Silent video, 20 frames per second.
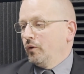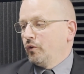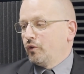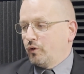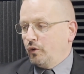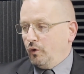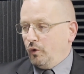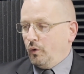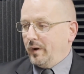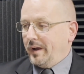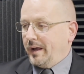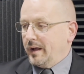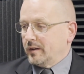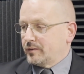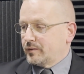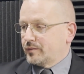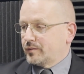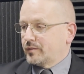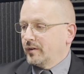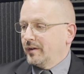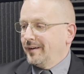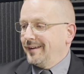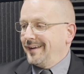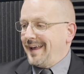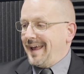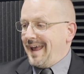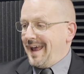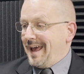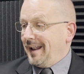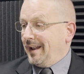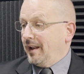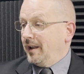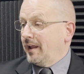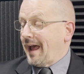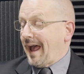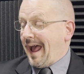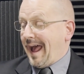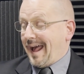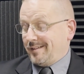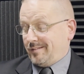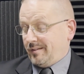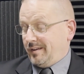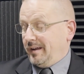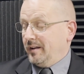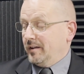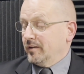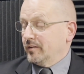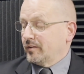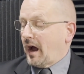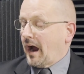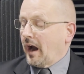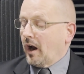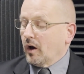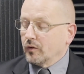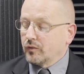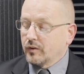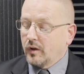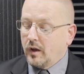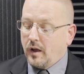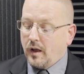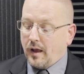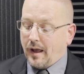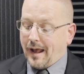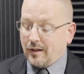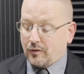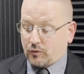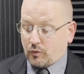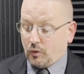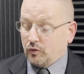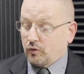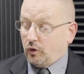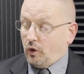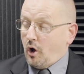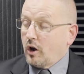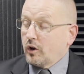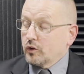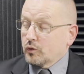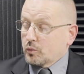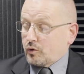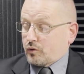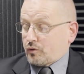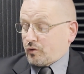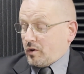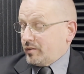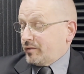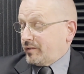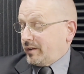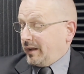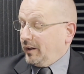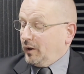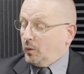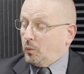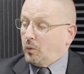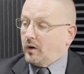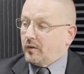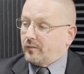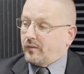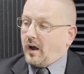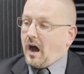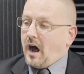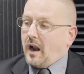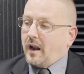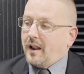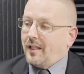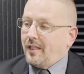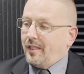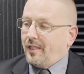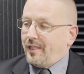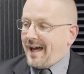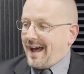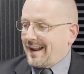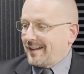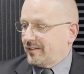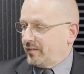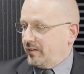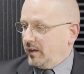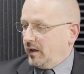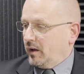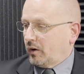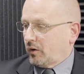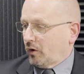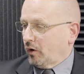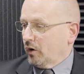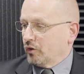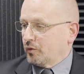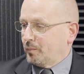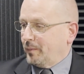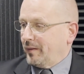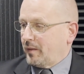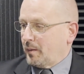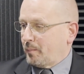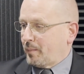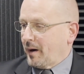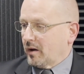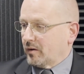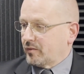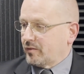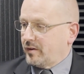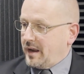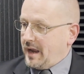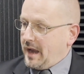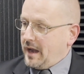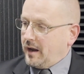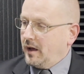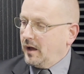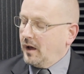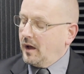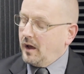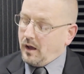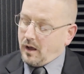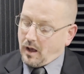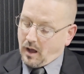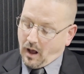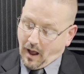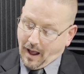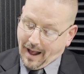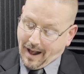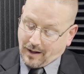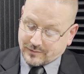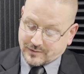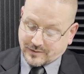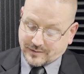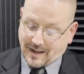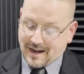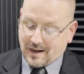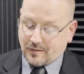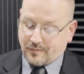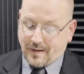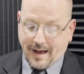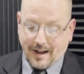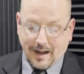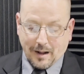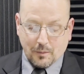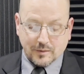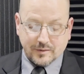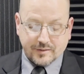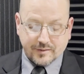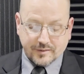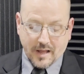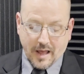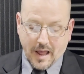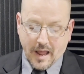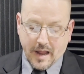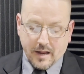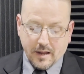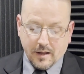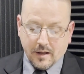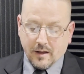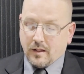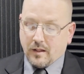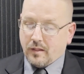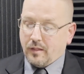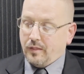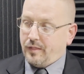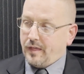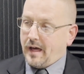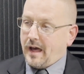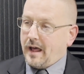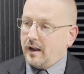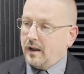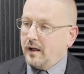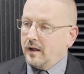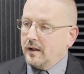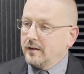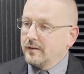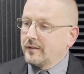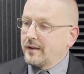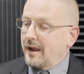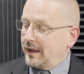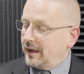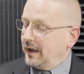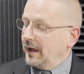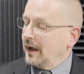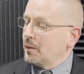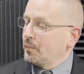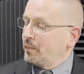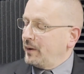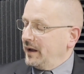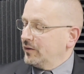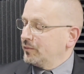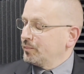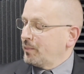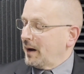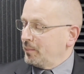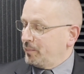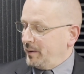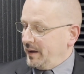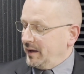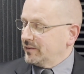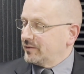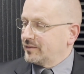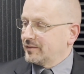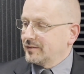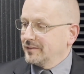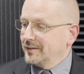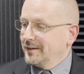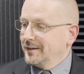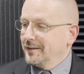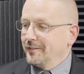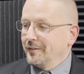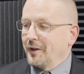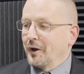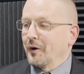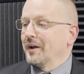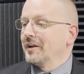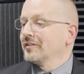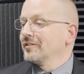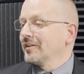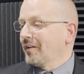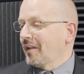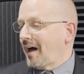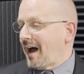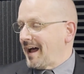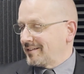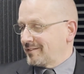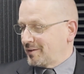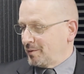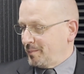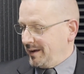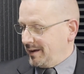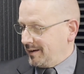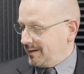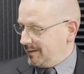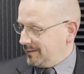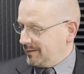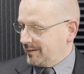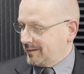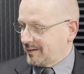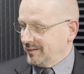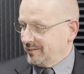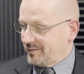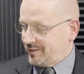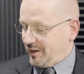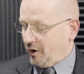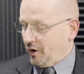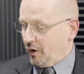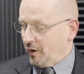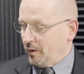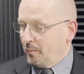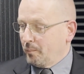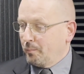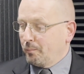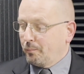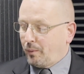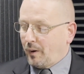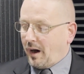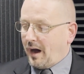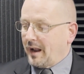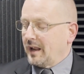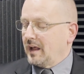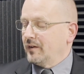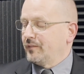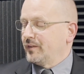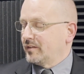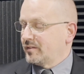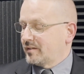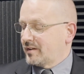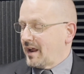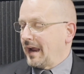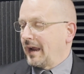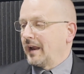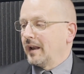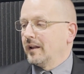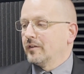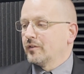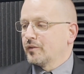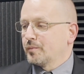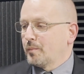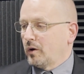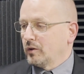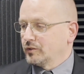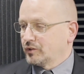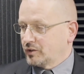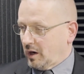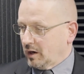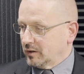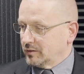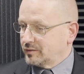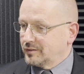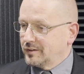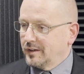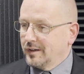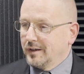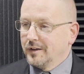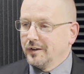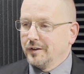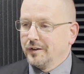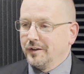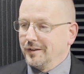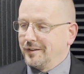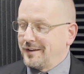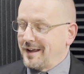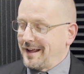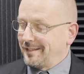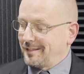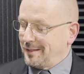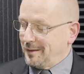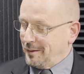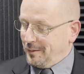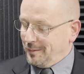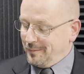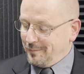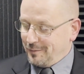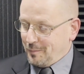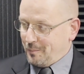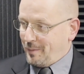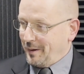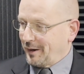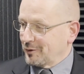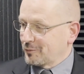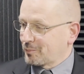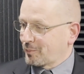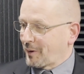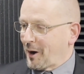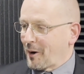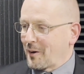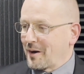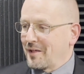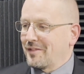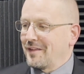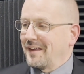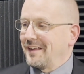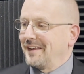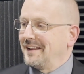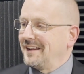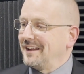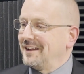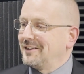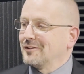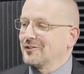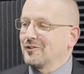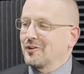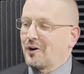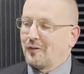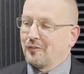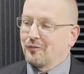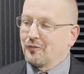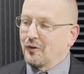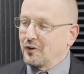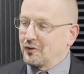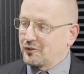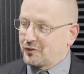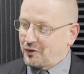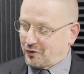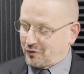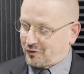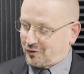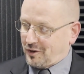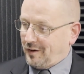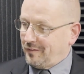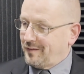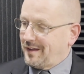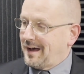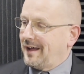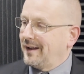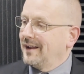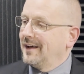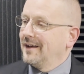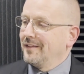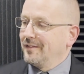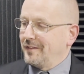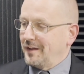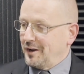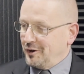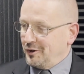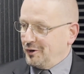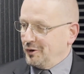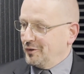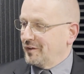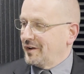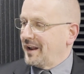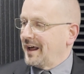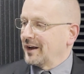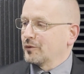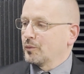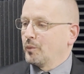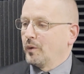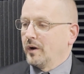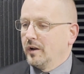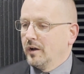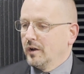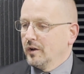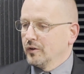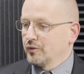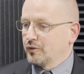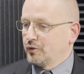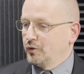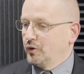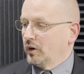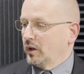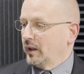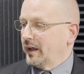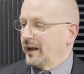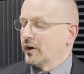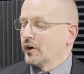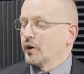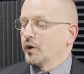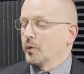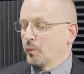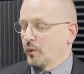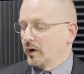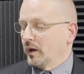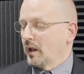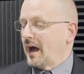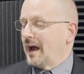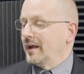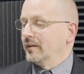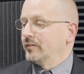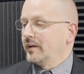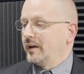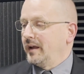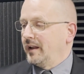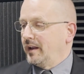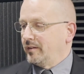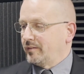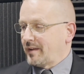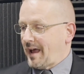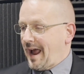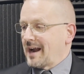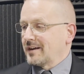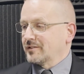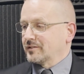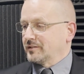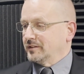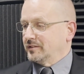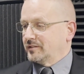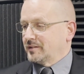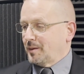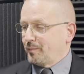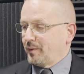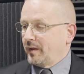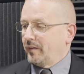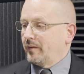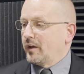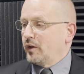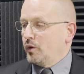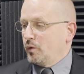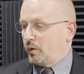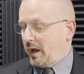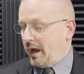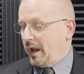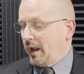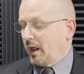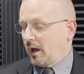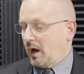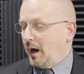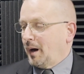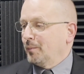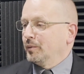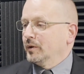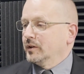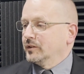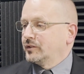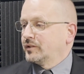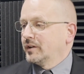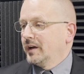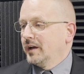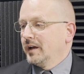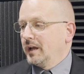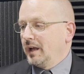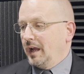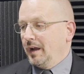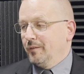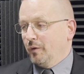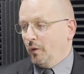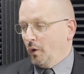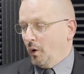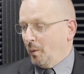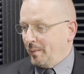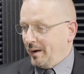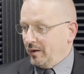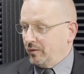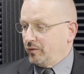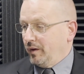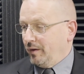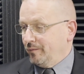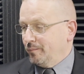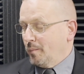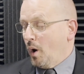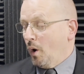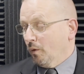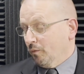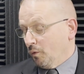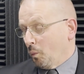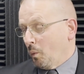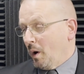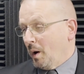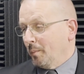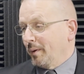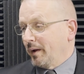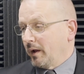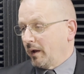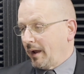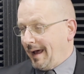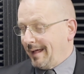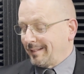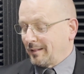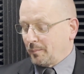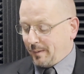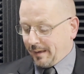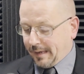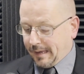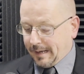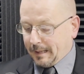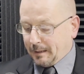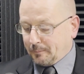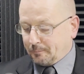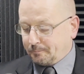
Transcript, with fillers: to its and as he desires. And so, as long as we're trusting in the Word of God, that is the encouragement that parents need. Outside of that, I would say that taking it piece by piece, there is a lot to be considered. But if it's taken in small chunks, you take the, the biggest priority thing you need to solve first, you solve that, then you do the next one. Sooner or later, you realize it is actually something that you can accomplish, even though it may seem overwhelming at the beginning.